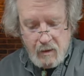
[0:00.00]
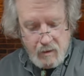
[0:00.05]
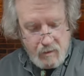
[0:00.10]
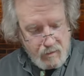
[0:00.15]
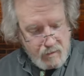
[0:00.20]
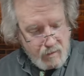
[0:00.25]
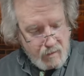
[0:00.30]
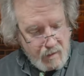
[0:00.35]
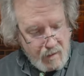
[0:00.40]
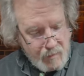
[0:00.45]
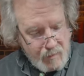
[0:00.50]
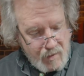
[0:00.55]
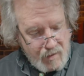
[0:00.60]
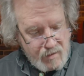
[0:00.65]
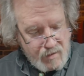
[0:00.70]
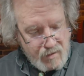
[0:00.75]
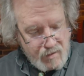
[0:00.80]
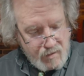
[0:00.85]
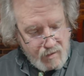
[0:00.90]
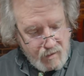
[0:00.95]
so that
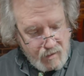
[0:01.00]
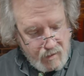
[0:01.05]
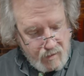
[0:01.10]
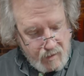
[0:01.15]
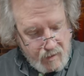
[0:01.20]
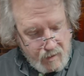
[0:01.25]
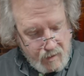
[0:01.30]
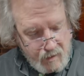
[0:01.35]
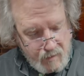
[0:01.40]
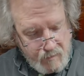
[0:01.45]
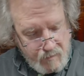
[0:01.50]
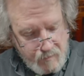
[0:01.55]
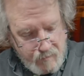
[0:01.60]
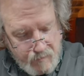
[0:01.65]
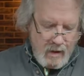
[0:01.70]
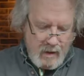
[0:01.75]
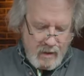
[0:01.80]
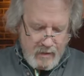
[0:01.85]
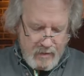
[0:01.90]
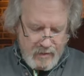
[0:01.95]
much is good there.
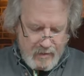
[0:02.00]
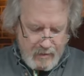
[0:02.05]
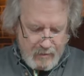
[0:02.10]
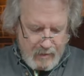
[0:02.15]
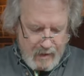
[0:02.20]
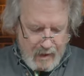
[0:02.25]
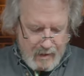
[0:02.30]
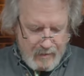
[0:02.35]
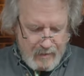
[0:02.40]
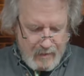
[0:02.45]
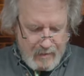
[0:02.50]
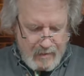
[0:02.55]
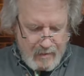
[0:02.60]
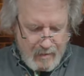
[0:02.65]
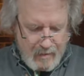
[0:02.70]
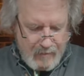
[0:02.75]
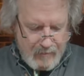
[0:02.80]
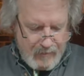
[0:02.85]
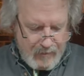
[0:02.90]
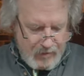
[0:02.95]
I also got this
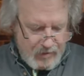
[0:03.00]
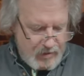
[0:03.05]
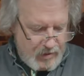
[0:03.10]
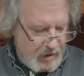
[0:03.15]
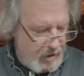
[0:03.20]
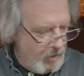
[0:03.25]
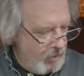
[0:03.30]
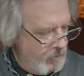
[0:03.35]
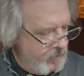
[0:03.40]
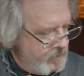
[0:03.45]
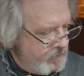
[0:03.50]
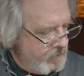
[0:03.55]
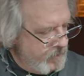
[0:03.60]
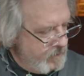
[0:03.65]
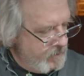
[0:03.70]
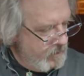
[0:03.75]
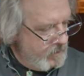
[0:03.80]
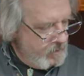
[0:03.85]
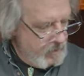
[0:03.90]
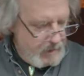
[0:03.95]
off the shelf
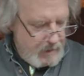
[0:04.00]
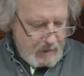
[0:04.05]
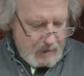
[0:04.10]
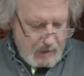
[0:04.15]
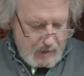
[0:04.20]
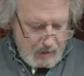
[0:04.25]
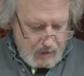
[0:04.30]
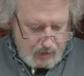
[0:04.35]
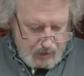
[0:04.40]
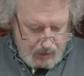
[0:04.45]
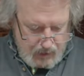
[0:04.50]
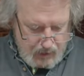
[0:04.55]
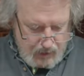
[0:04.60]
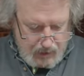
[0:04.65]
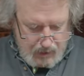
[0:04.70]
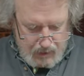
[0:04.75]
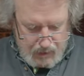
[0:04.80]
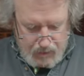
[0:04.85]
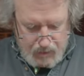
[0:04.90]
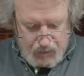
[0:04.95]

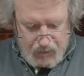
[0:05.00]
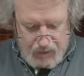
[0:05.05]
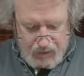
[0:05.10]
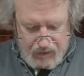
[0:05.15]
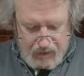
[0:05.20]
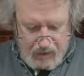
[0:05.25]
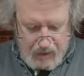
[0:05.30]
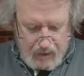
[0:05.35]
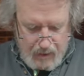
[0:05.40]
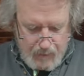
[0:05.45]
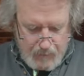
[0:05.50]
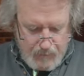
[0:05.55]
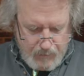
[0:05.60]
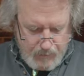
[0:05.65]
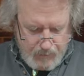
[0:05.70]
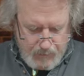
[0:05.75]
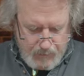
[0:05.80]
in the museum.